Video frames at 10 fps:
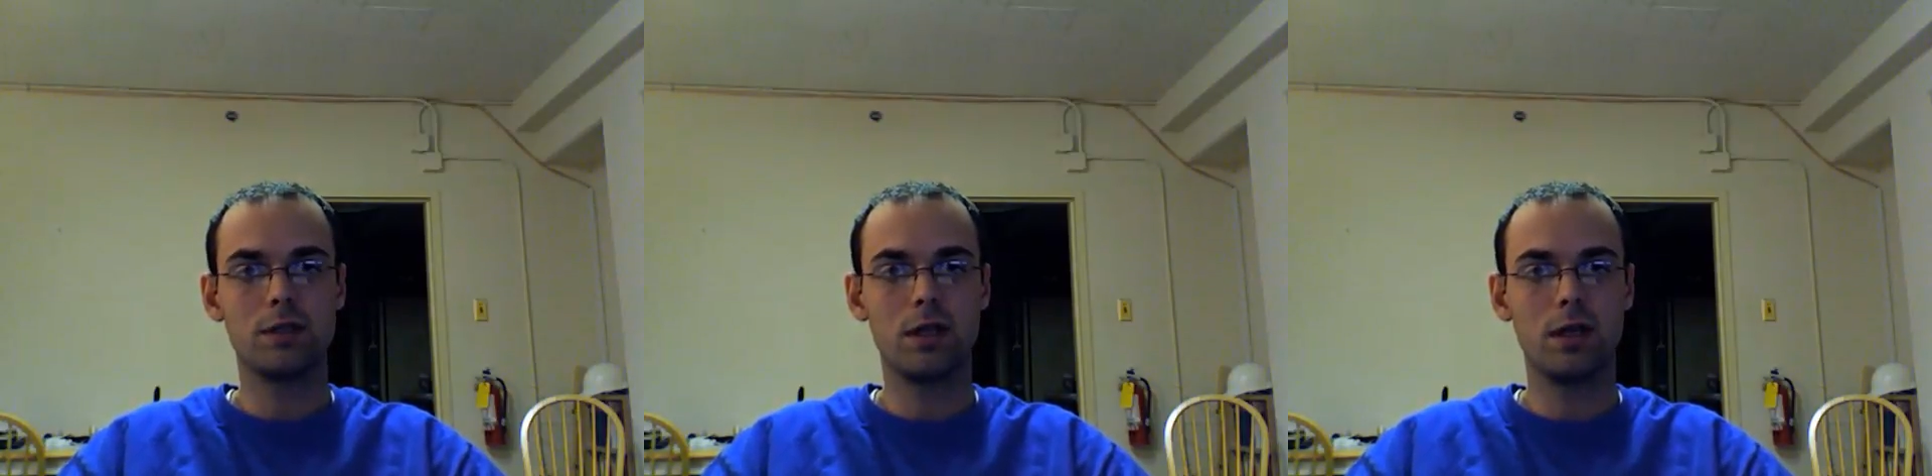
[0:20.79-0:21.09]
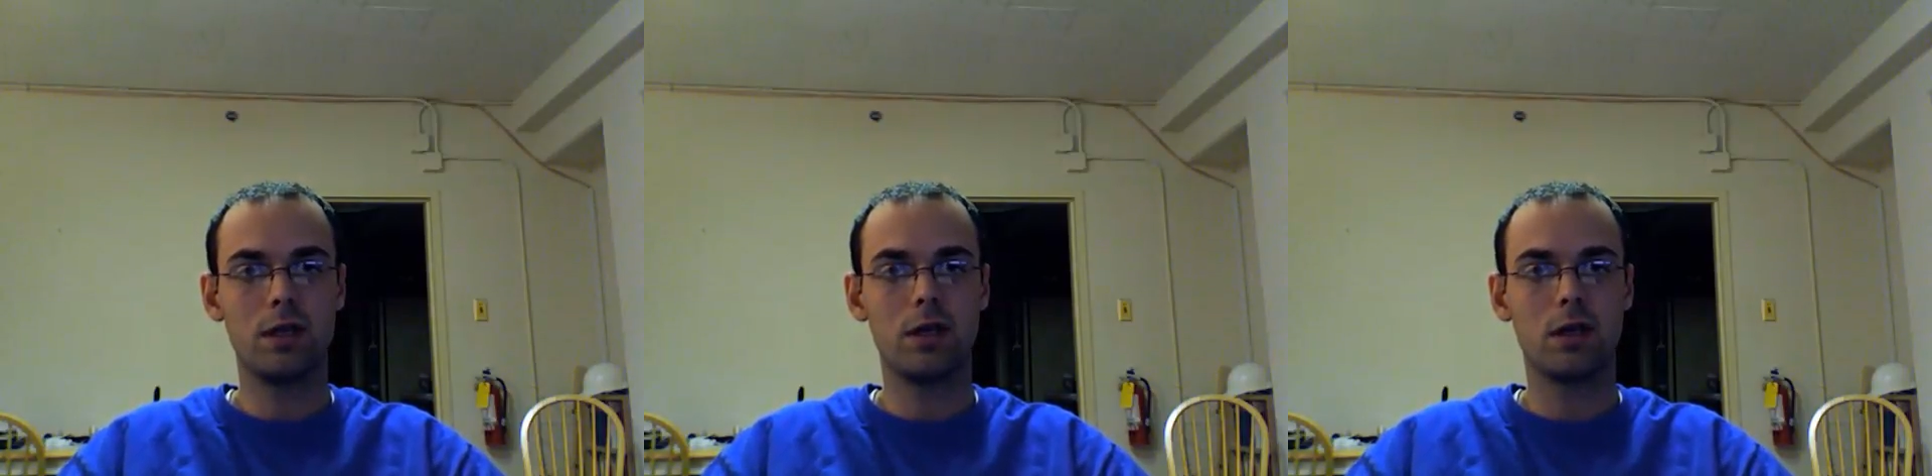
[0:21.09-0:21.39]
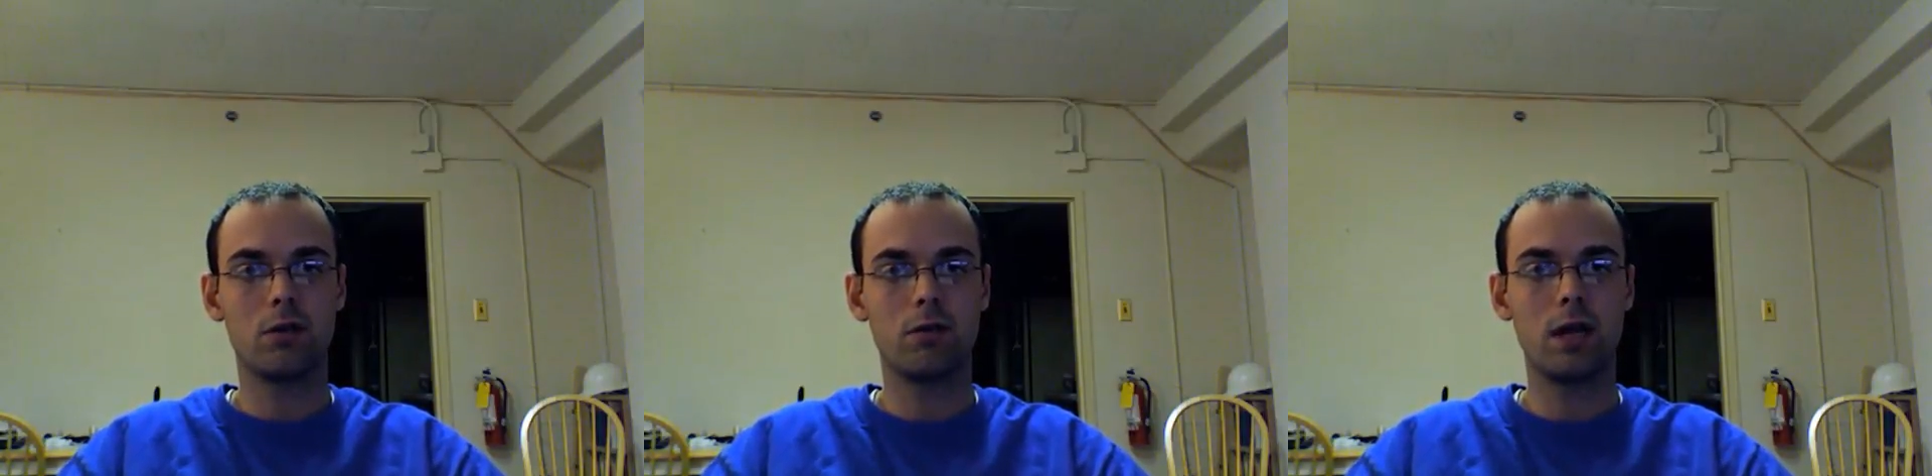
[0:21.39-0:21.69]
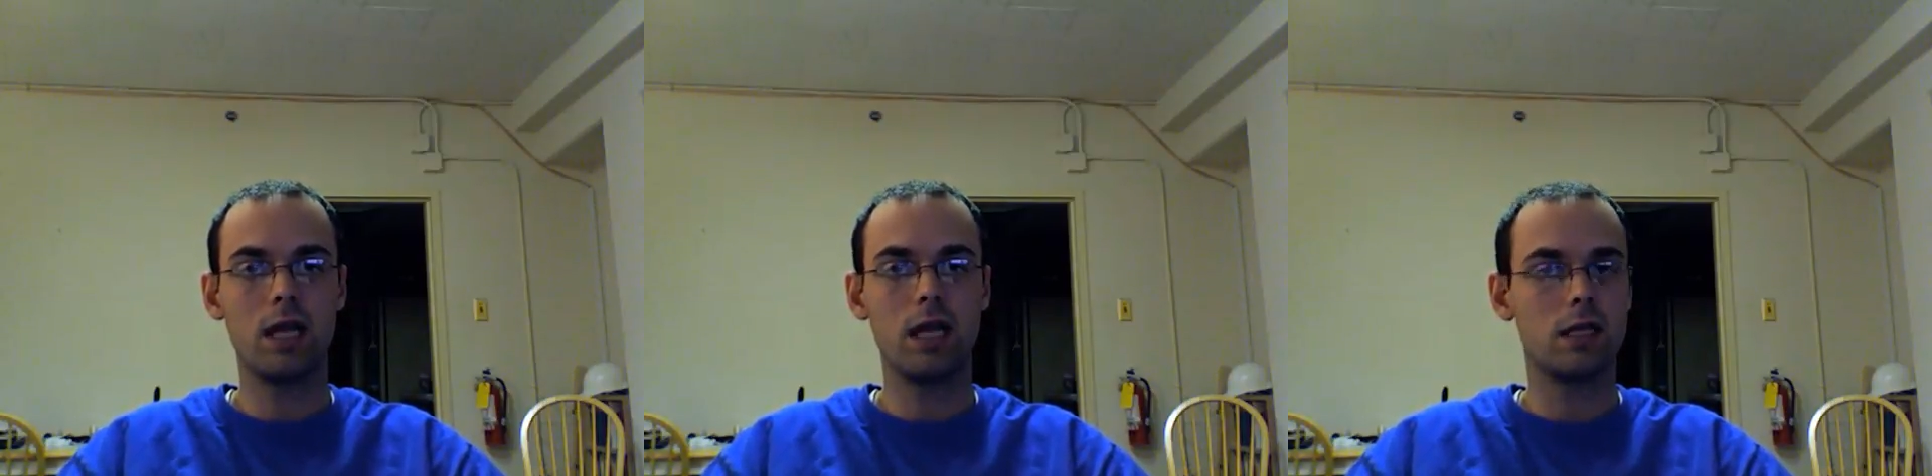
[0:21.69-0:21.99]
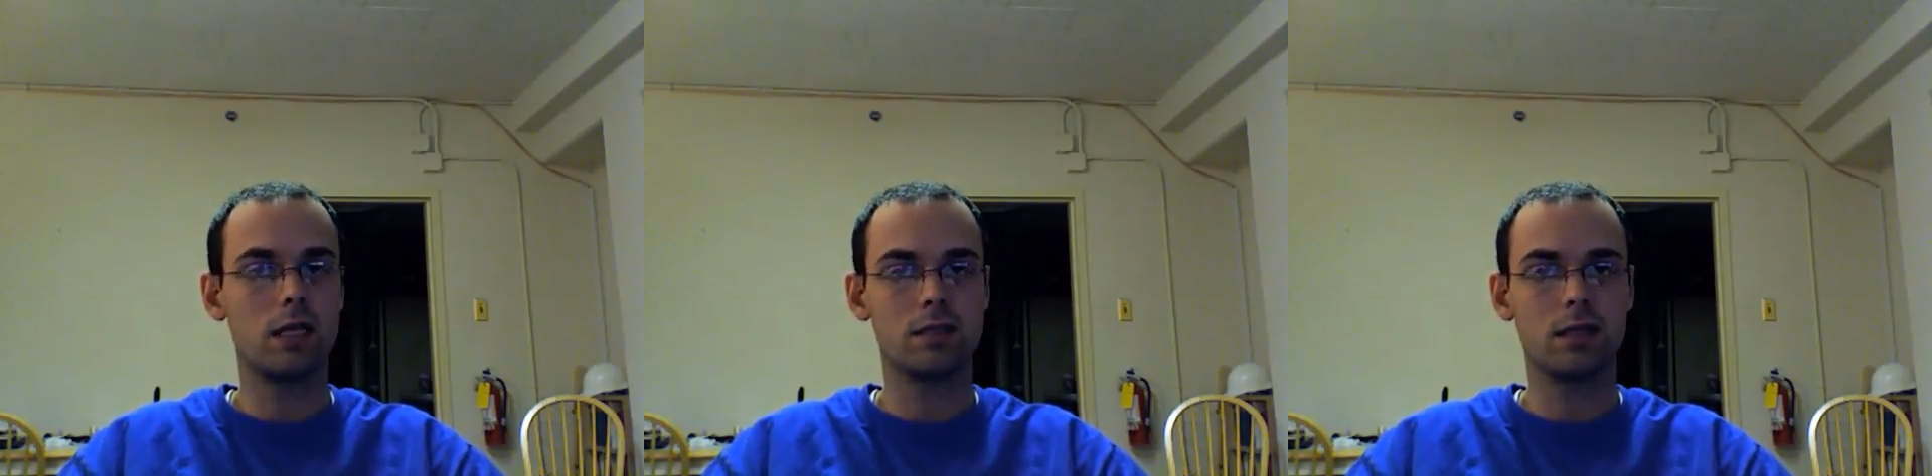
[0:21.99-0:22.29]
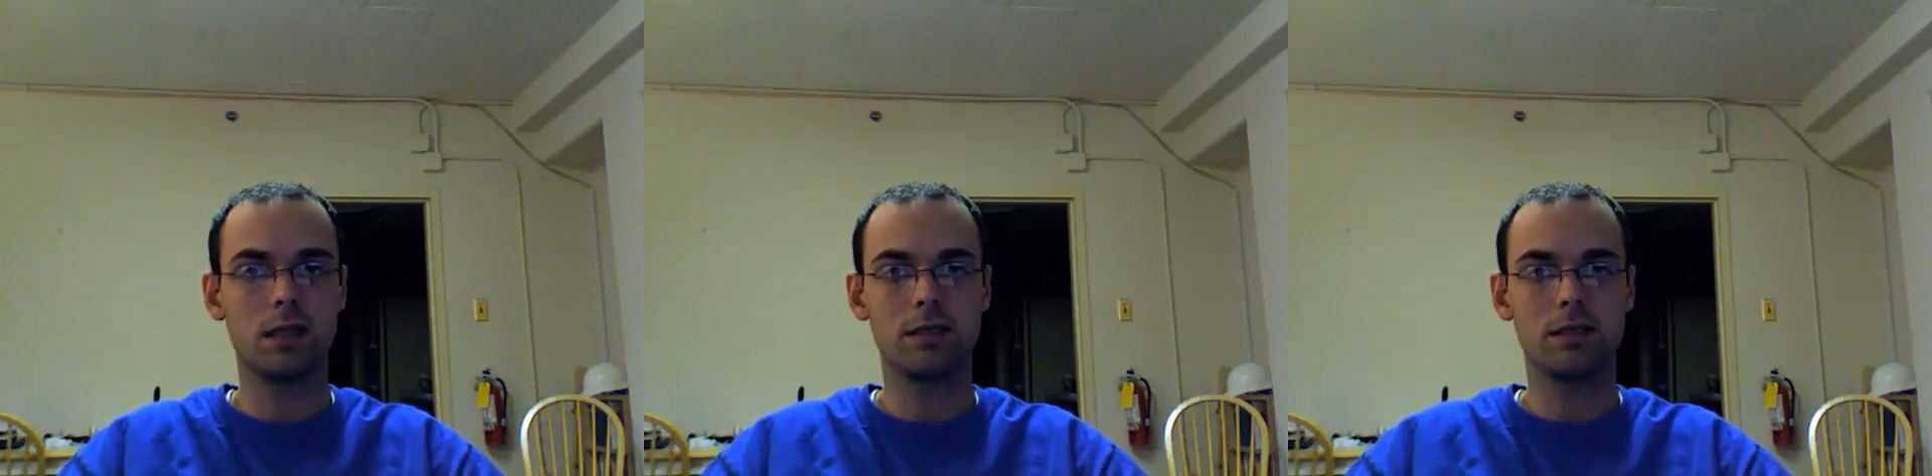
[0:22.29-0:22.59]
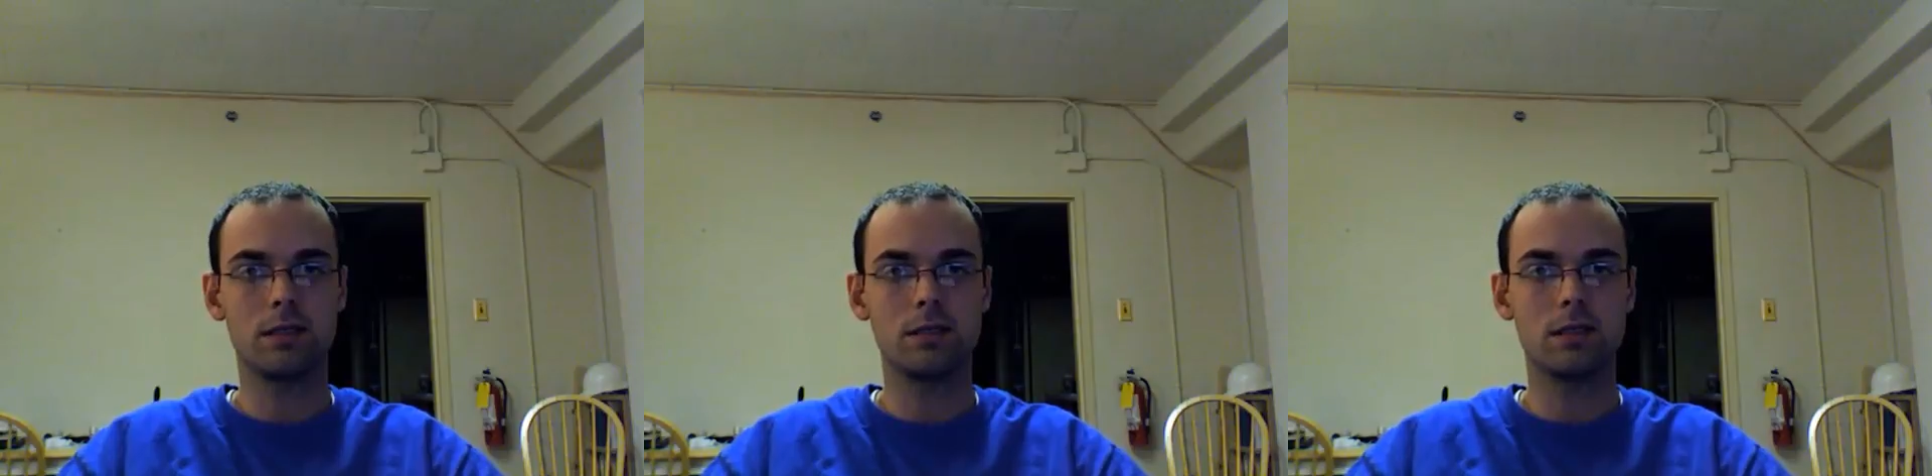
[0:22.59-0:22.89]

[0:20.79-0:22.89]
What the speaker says: highlighted in green and the second sentence